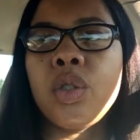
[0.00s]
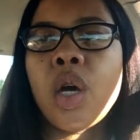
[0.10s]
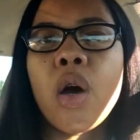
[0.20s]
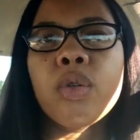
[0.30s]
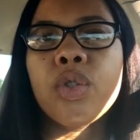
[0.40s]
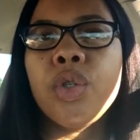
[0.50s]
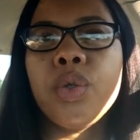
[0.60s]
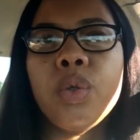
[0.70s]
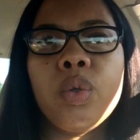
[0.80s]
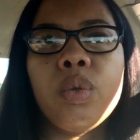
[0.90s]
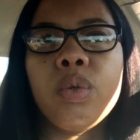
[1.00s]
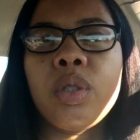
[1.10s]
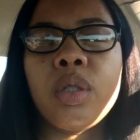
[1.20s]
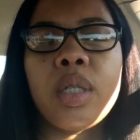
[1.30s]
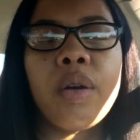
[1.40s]
talked to
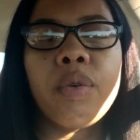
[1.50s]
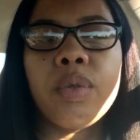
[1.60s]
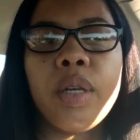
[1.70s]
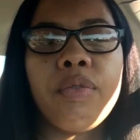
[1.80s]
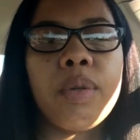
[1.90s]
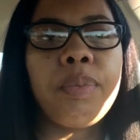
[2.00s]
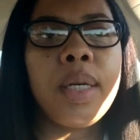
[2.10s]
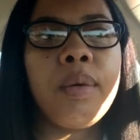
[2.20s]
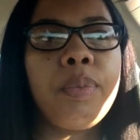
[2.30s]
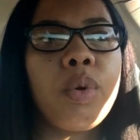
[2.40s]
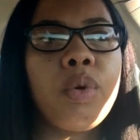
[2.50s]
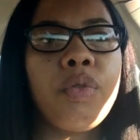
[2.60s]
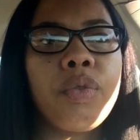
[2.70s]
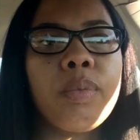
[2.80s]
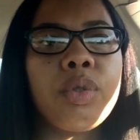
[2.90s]
several different people,
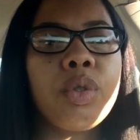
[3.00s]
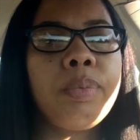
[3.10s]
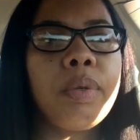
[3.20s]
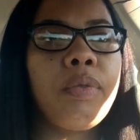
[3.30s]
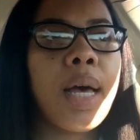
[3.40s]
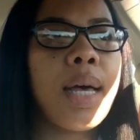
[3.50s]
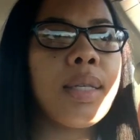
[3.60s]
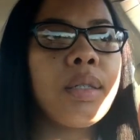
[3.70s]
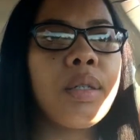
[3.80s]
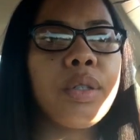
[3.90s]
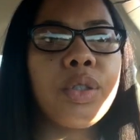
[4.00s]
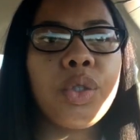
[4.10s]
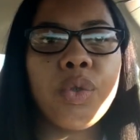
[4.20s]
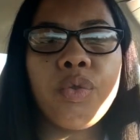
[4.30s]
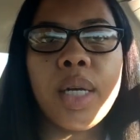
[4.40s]
from
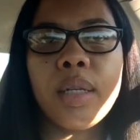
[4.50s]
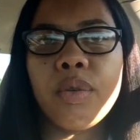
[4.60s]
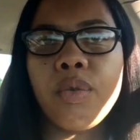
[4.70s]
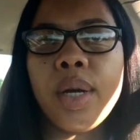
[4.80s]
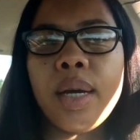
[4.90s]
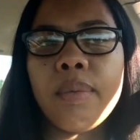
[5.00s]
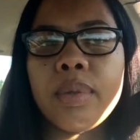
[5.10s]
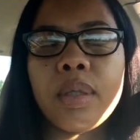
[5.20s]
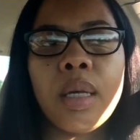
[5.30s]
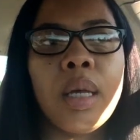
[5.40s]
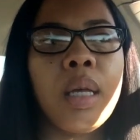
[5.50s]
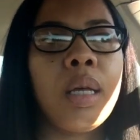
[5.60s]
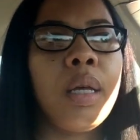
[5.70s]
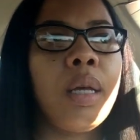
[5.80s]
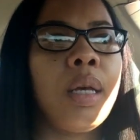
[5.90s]
supervisors to regular reps,
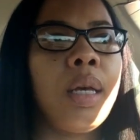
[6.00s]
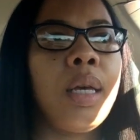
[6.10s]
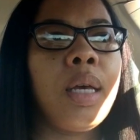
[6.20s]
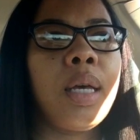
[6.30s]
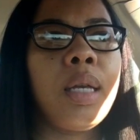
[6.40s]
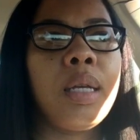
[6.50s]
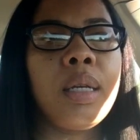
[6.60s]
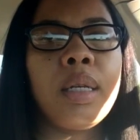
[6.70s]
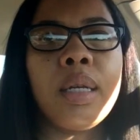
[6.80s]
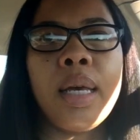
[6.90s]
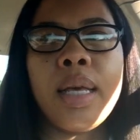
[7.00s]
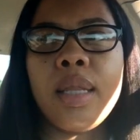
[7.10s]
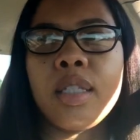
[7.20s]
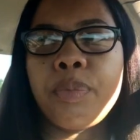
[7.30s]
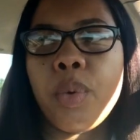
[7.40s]
and at
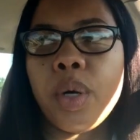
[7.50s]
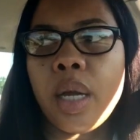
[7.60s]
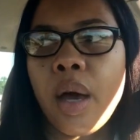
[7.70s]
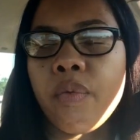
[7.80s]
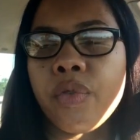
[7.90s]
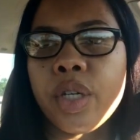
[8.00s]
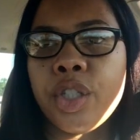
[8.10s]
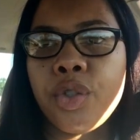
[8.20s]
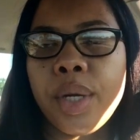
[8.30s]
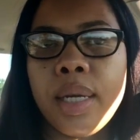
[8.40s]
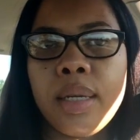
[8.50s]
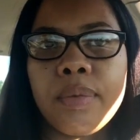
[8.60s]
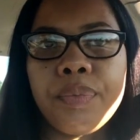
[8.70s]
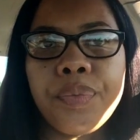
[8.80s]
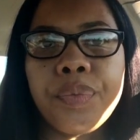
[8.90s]
this point I'm frustrated.